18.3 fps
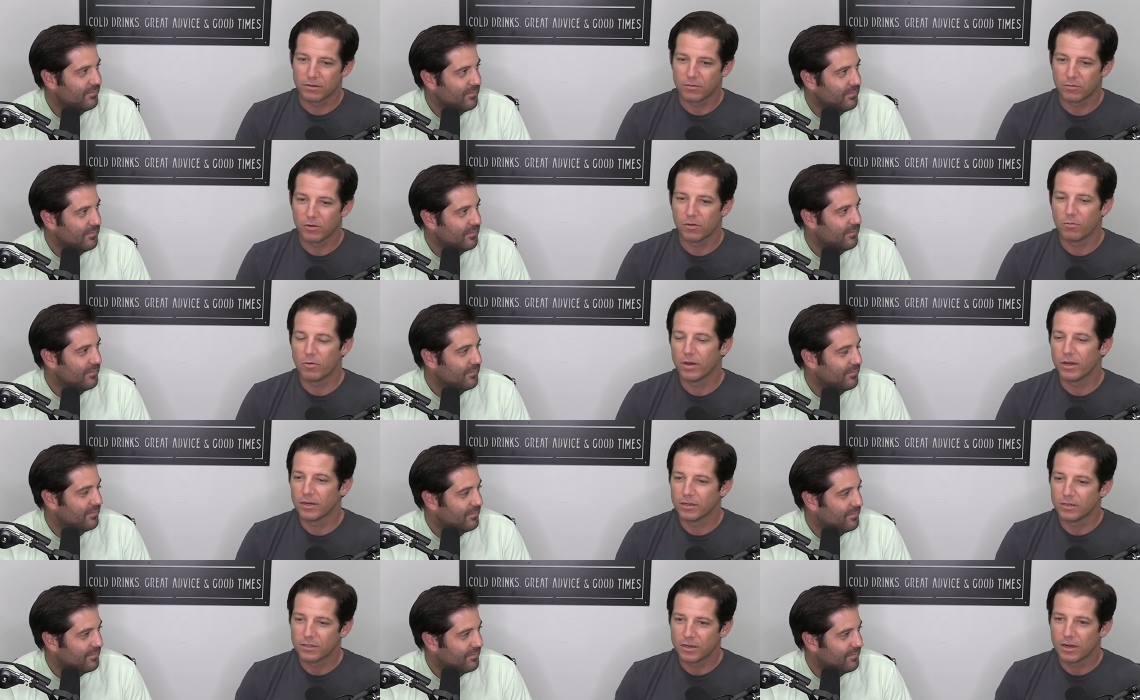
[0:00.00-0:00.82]
Speaker 1: Well,
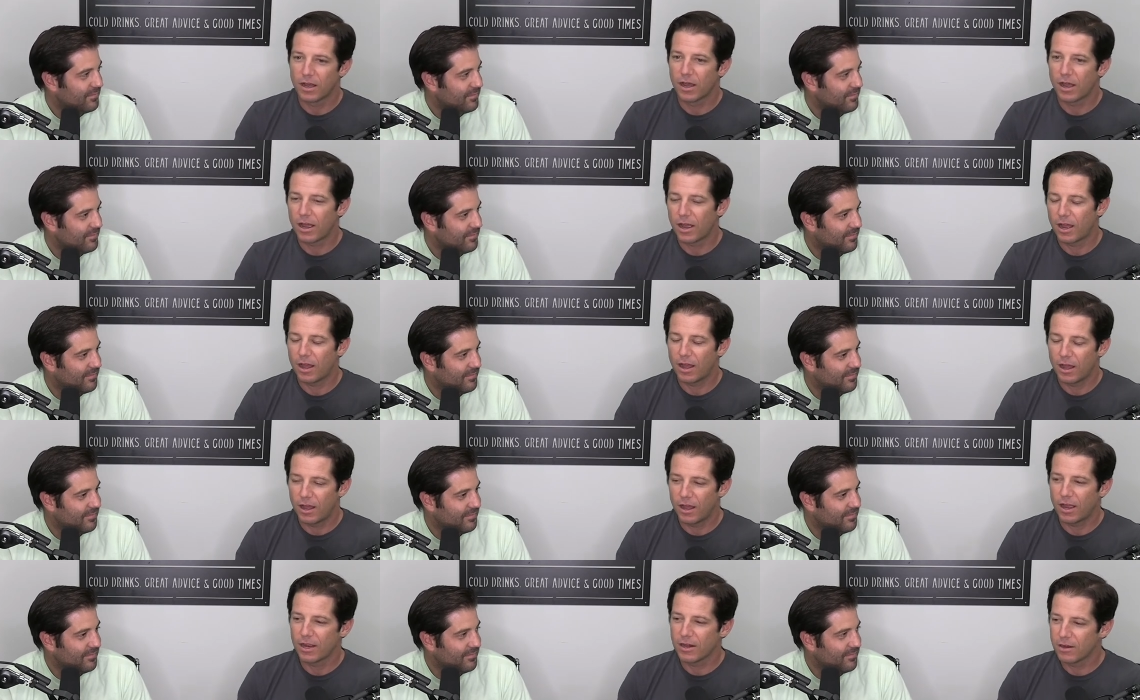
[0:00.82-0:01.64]
one,
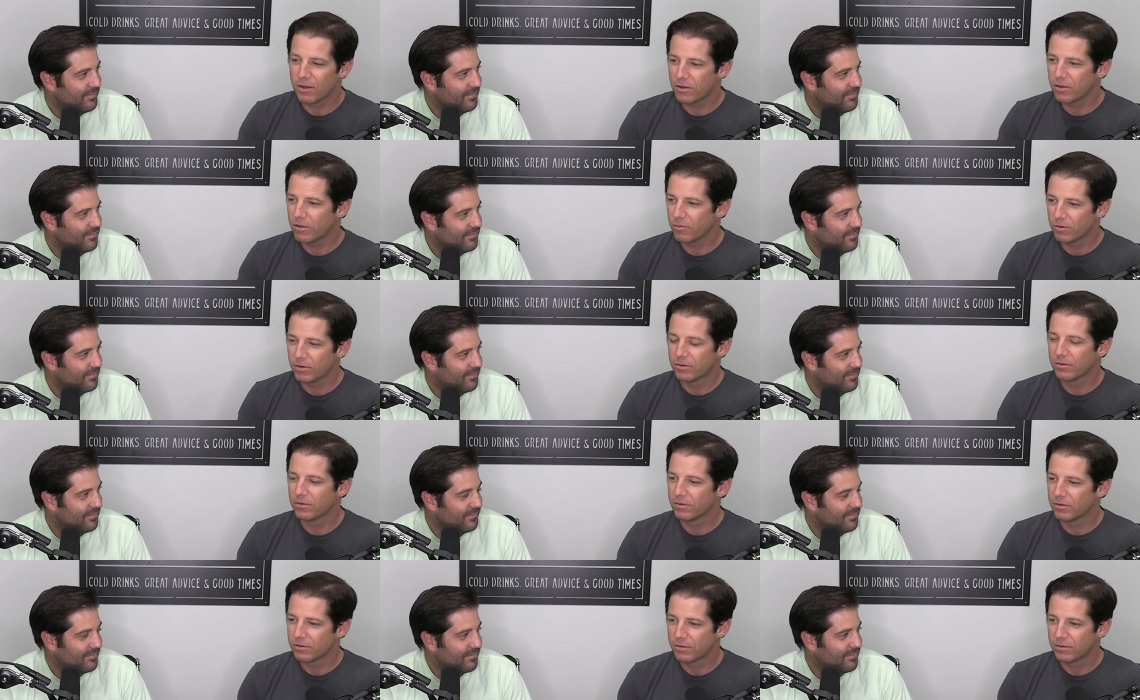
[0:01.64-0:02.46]
I know you would
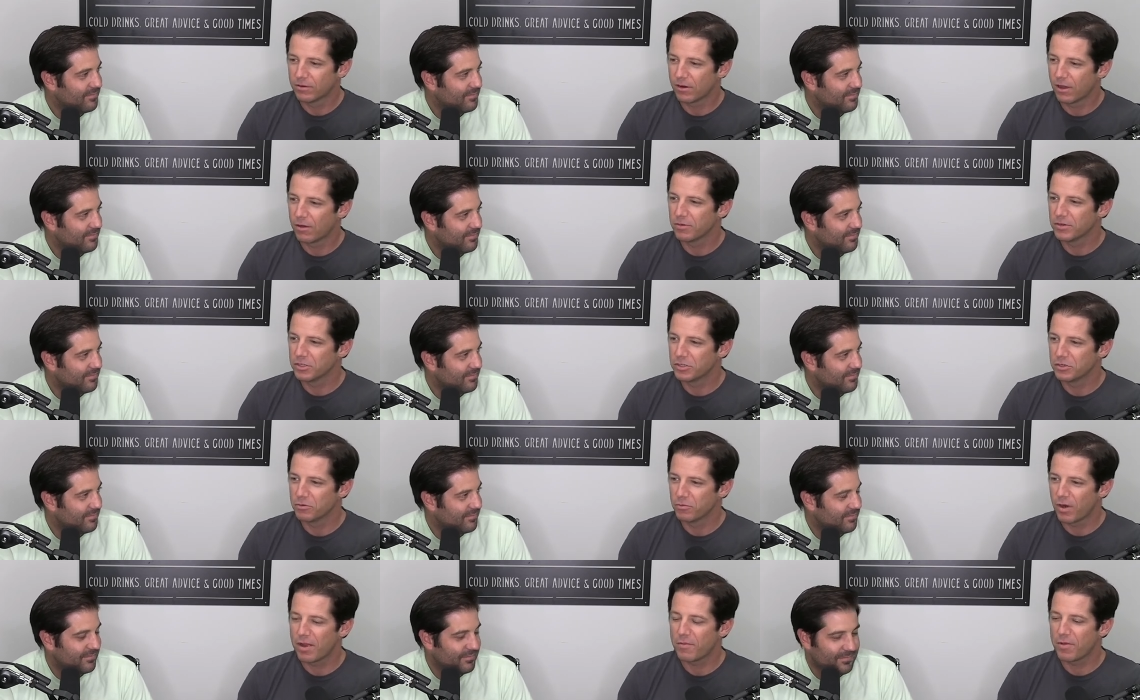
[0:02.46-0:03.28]
always
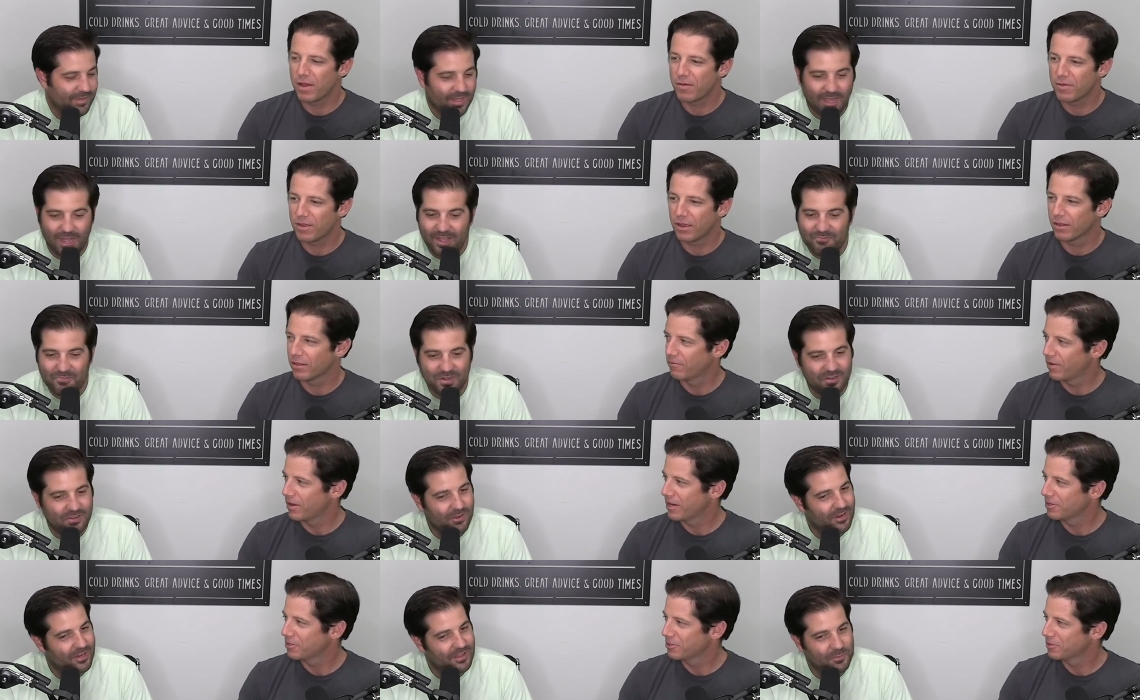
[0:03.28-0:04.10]
do right by me. I've been
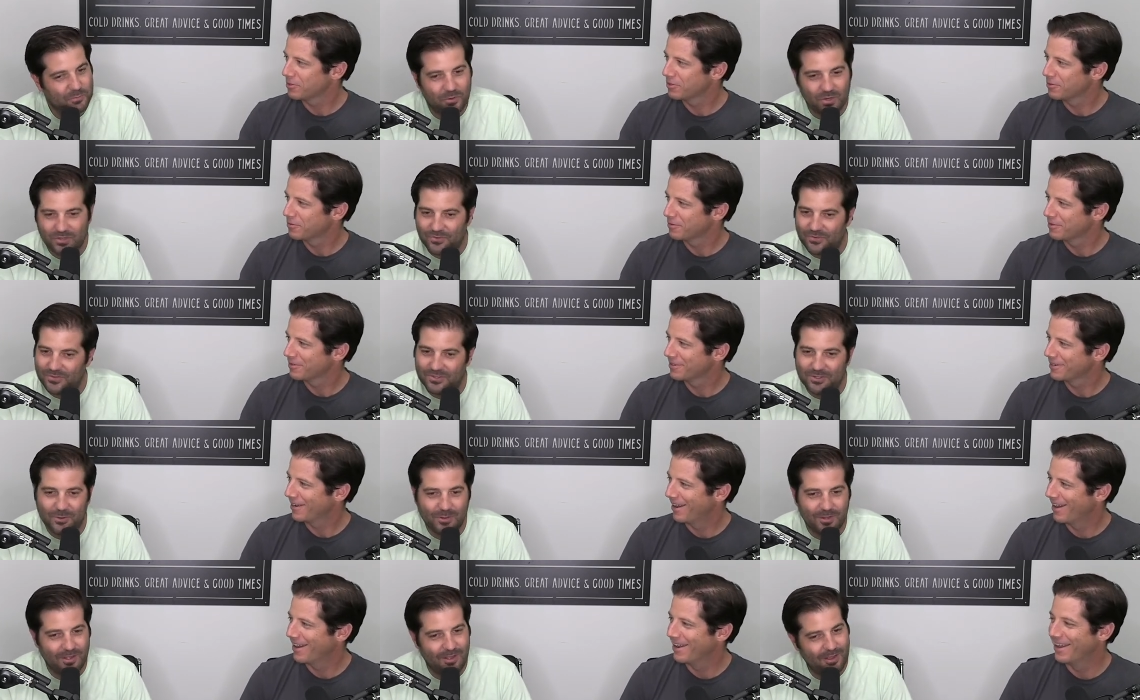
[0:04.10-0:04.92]
cooking the books for
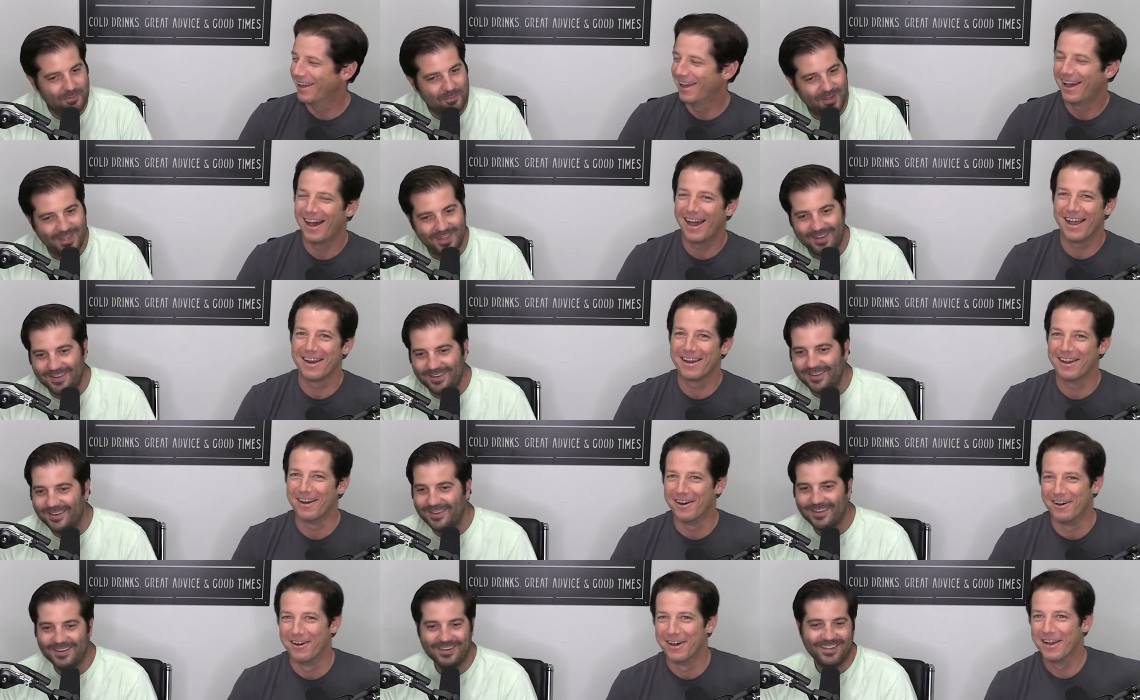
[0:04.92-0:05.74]
so long, I, man. I
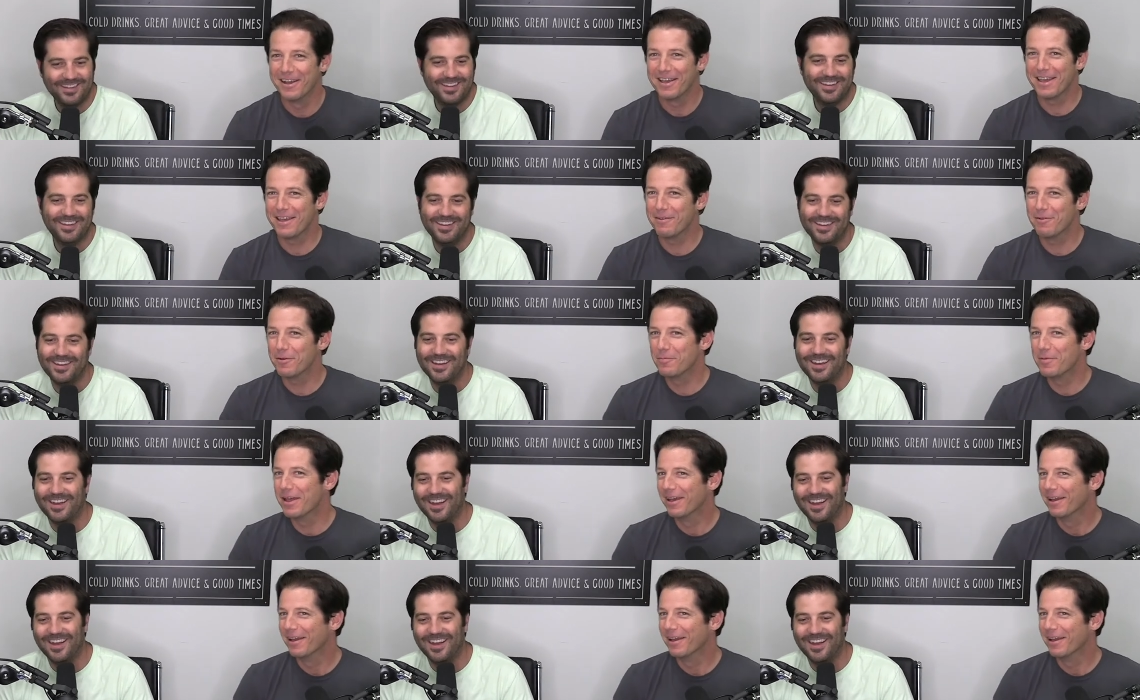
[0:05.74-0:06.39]
know it would. Be,